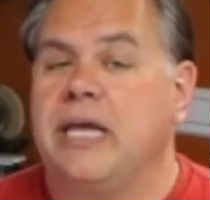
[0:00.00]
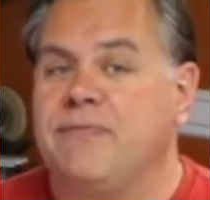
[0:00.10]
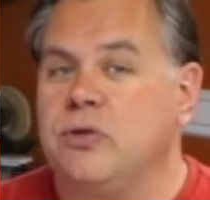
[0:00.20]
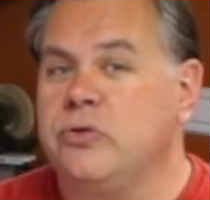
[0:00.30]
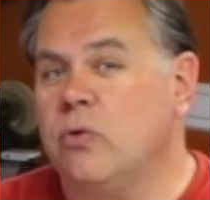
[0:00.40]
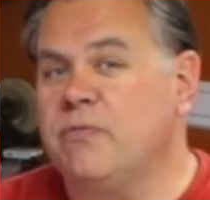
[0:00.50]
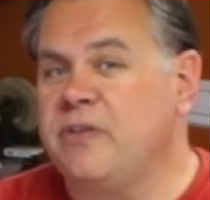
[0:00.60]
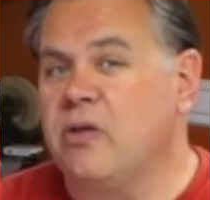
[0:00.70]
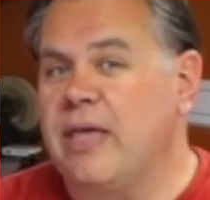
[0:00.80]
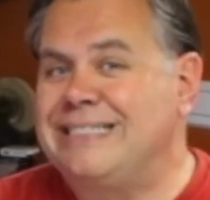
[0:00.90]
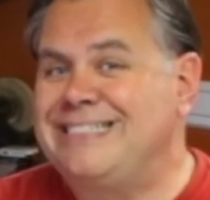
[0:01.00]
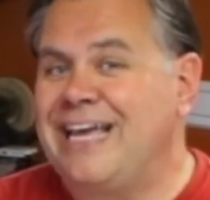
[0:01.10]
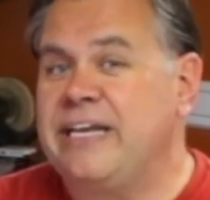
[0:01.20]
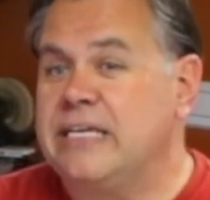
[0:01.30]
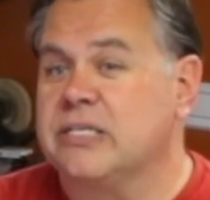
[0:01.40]
if you don't feel that
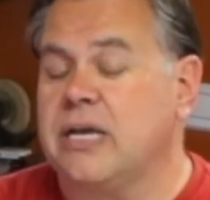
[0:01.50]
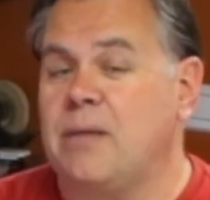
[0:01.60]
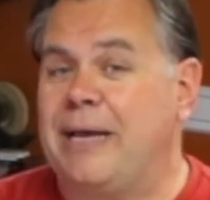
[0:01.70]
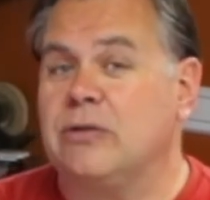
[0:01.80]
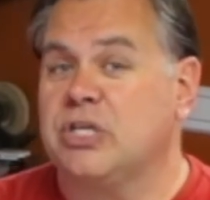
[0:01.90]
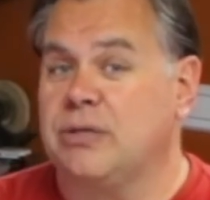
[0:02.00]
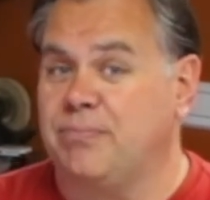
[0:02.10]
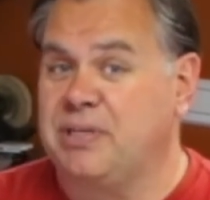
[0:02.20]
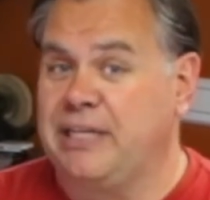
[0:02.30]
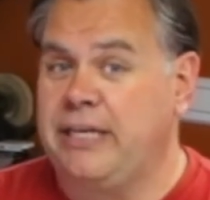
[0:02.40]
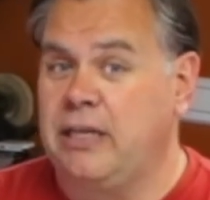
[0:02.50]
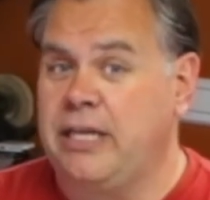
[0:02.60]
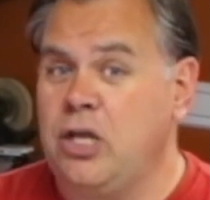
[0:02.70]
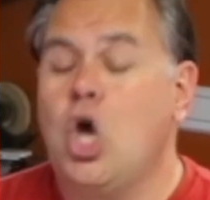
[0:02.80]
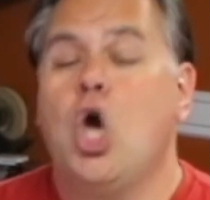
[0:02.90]
dent has come out
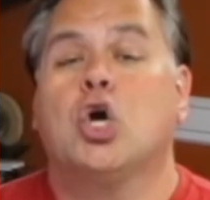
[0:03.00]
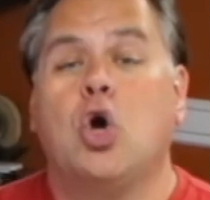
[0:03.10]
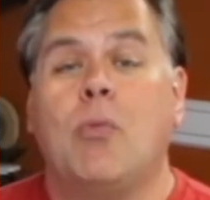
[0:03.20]
completely, go